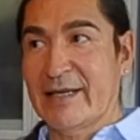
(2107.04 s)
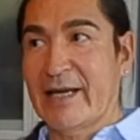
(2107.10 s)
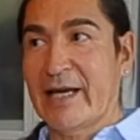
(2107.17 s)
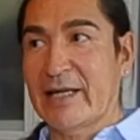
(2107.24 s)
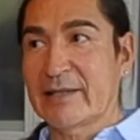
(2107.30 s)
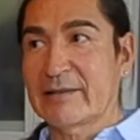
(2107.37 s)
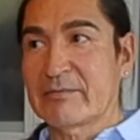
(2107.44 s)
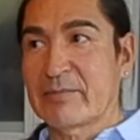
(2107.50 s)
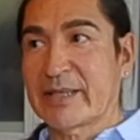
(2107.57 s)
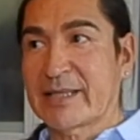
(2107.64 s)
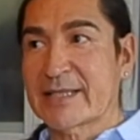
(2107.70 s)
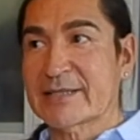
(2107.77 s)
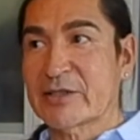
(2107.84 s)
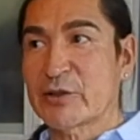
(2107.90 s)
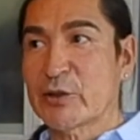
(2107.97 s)
And
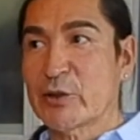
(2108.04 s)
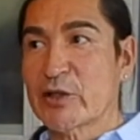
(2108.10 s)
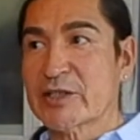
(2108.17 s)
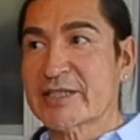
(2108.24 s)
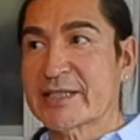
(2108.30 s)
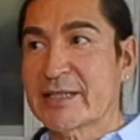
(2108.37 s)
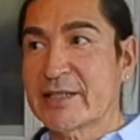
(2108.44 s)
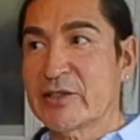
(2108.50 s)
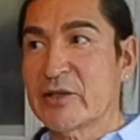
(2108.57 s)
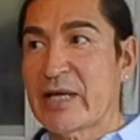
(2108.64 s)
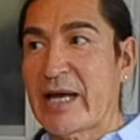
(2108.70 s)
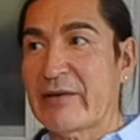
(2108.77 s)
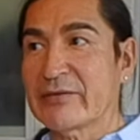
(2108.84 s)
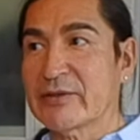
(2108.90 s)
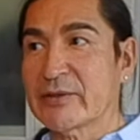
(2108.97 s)
because in New York City, you
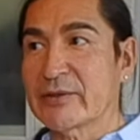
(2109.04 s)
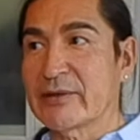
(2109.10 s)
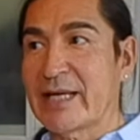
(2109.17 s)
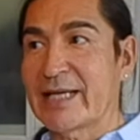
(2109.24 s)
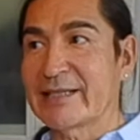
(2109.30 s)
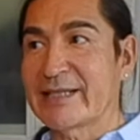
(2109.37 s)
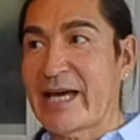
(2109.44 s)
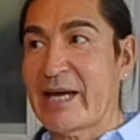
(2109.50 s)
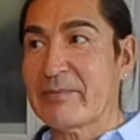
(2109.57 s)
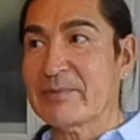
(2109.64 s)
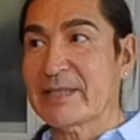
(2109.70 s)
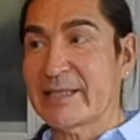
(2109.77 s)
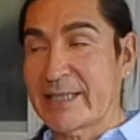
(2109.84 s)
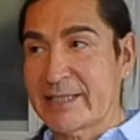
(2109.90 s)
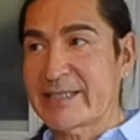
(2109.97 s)
have to
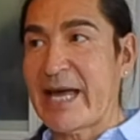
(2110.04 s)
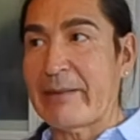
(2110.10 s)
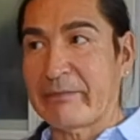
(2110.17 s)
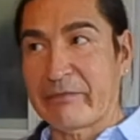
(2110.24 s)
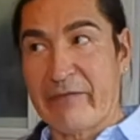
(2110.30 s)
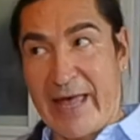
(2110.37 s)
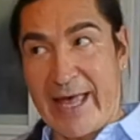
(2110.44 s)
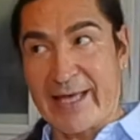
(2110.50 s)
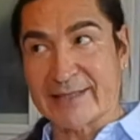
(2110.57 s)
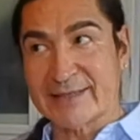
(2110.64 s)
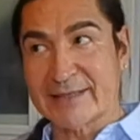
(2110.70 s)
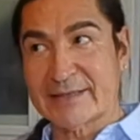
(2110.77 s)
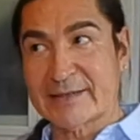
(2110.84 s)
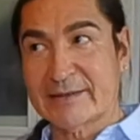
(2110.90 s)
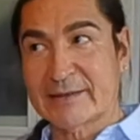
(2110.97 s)
adapt and adapt fast.